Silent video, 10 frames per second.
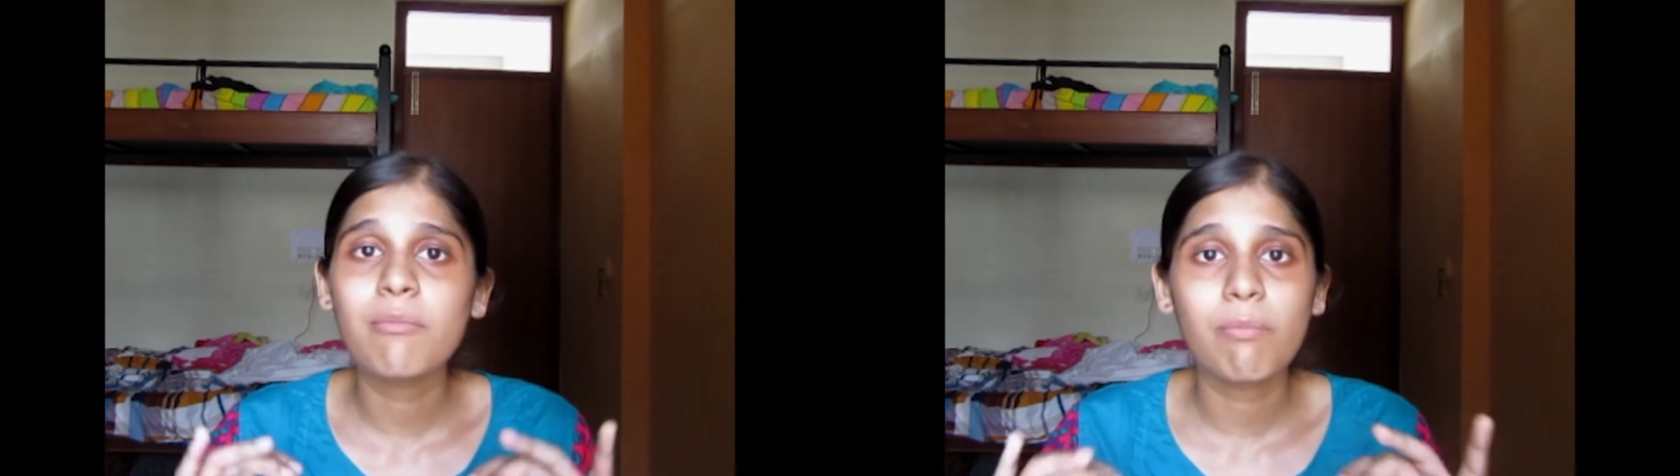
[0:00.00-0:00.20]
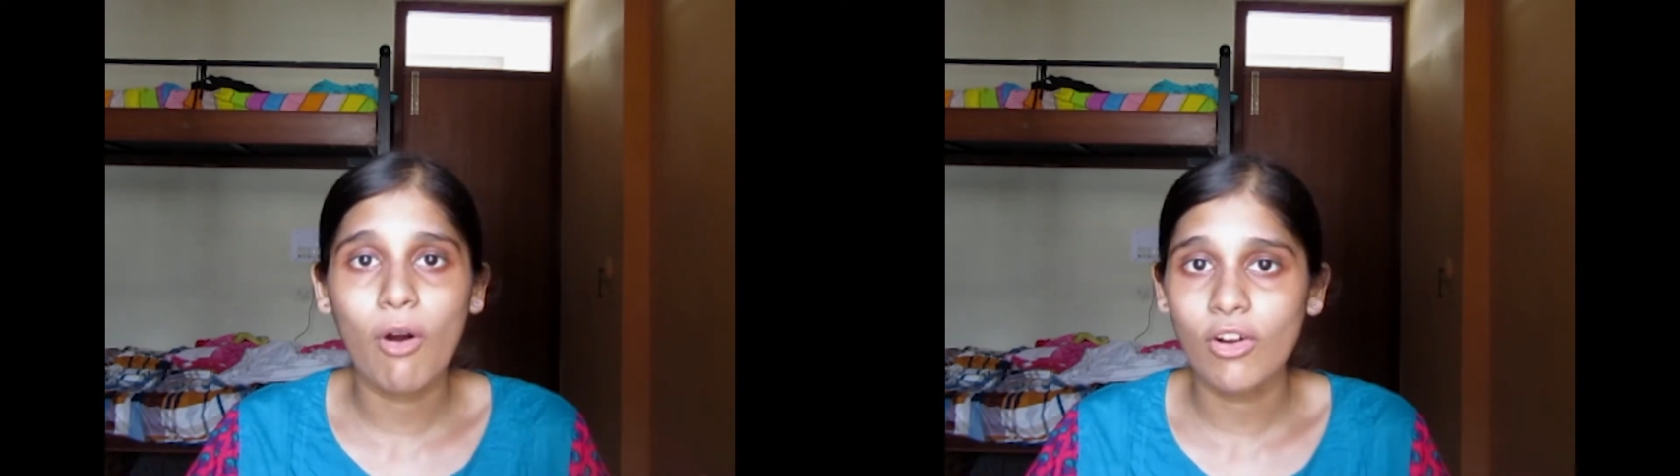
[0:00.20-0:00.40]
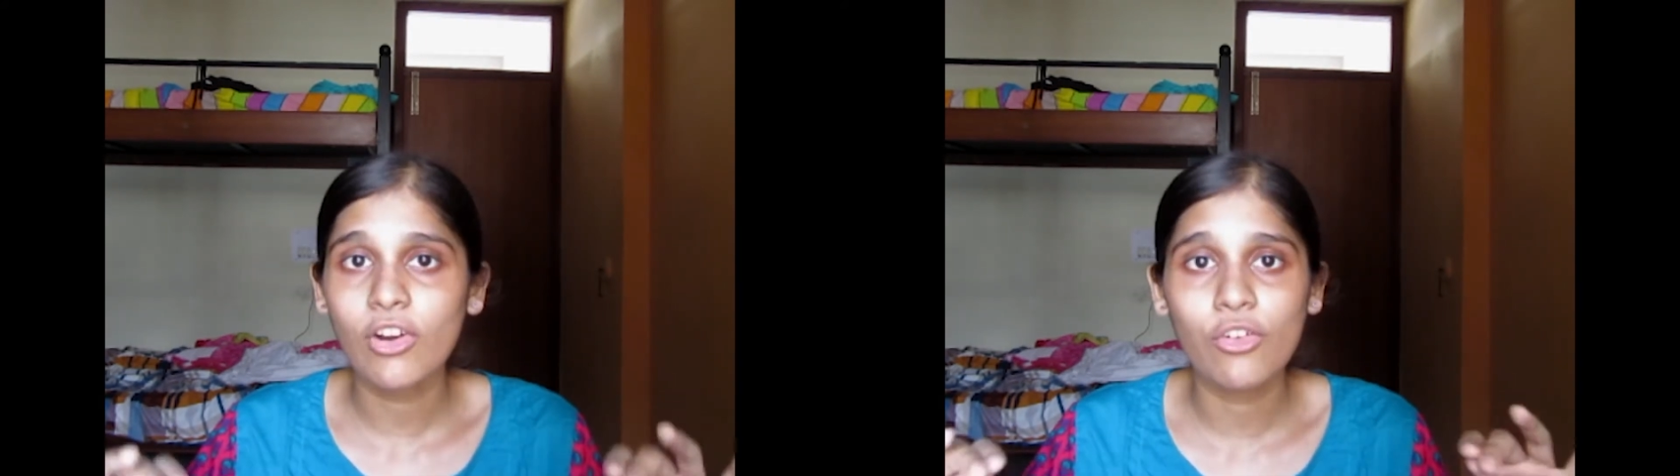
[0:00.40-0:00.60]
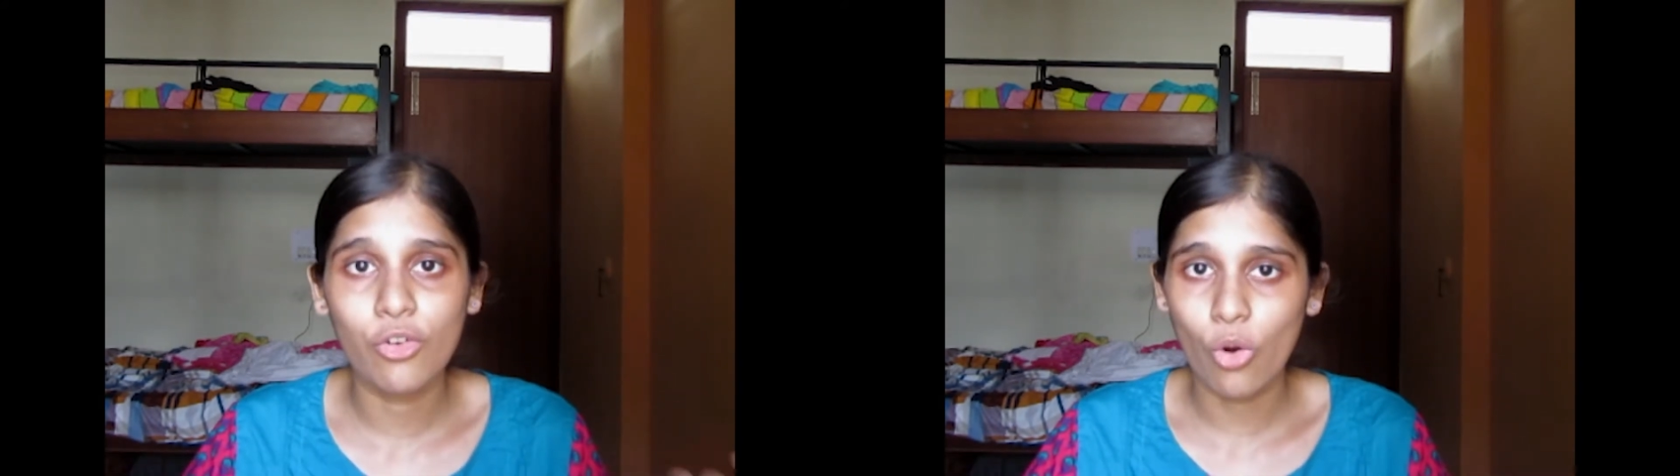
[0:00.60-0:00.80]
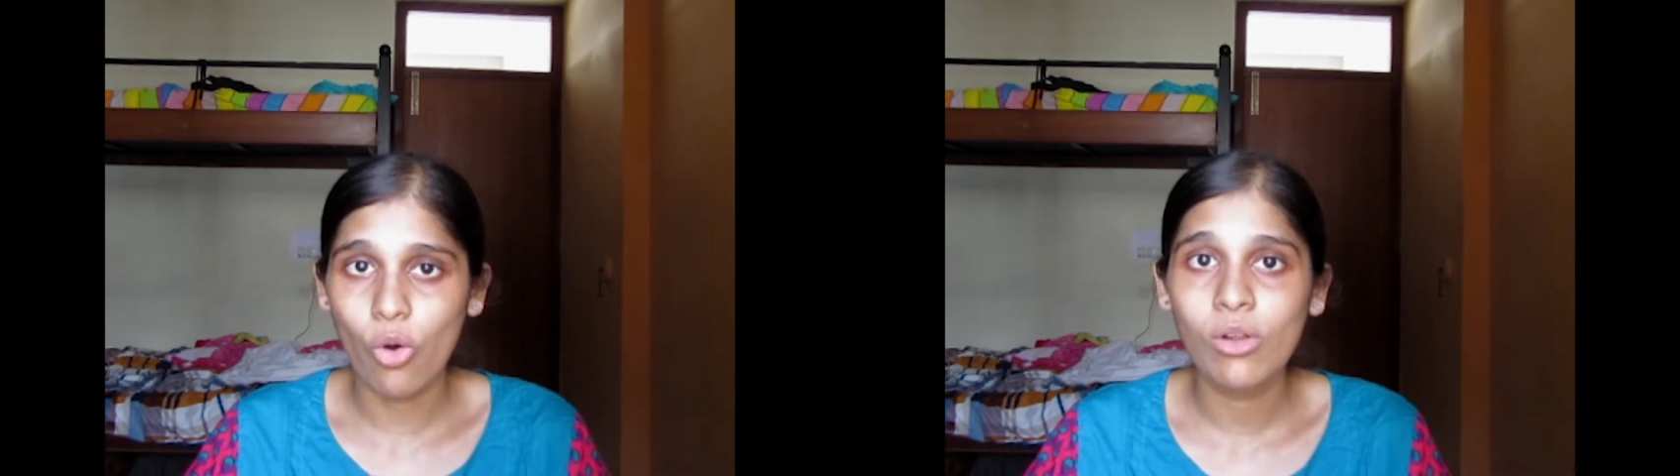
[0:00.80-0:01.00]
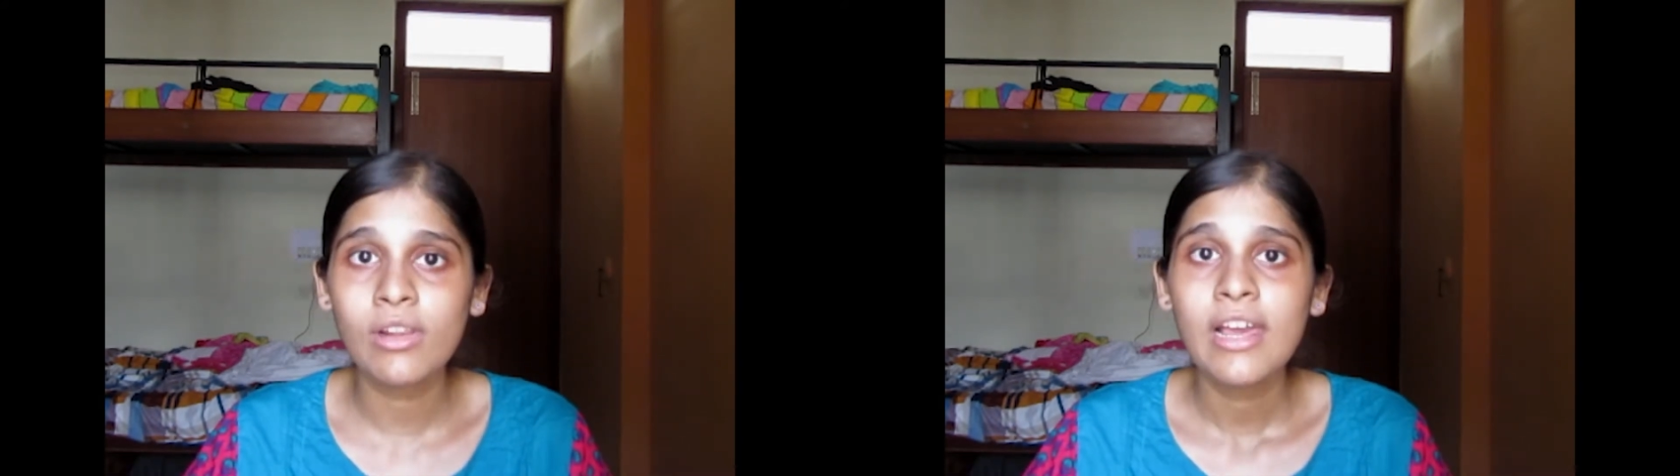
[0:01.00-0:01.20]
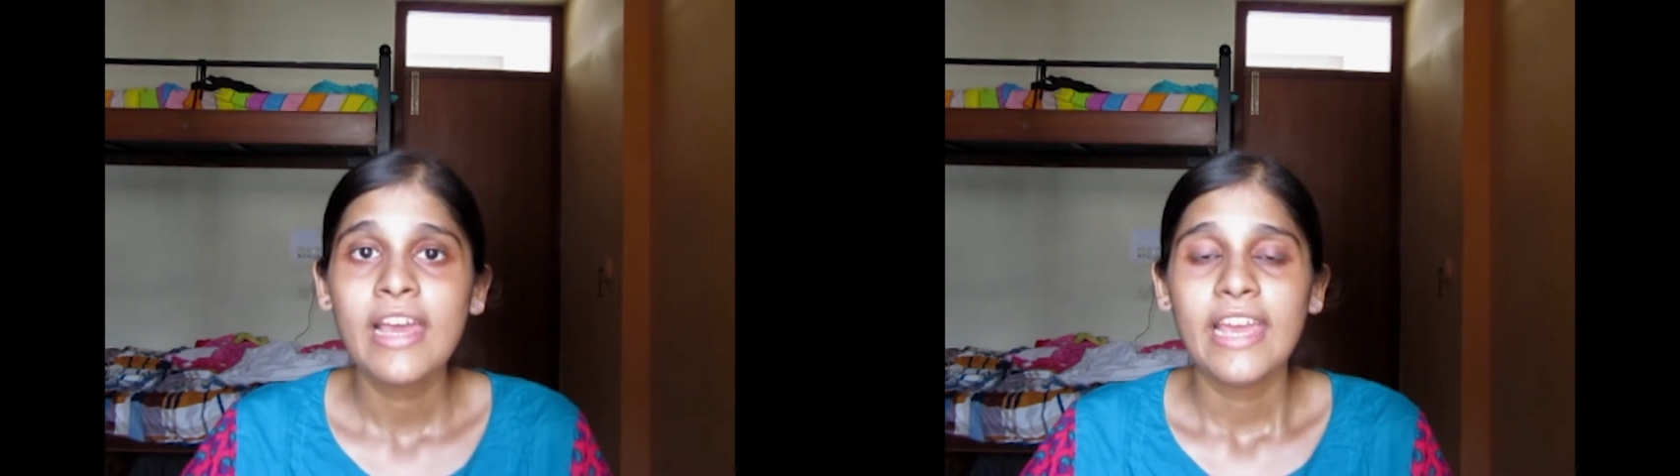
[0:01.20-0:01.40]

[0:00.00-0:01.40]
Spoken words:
important role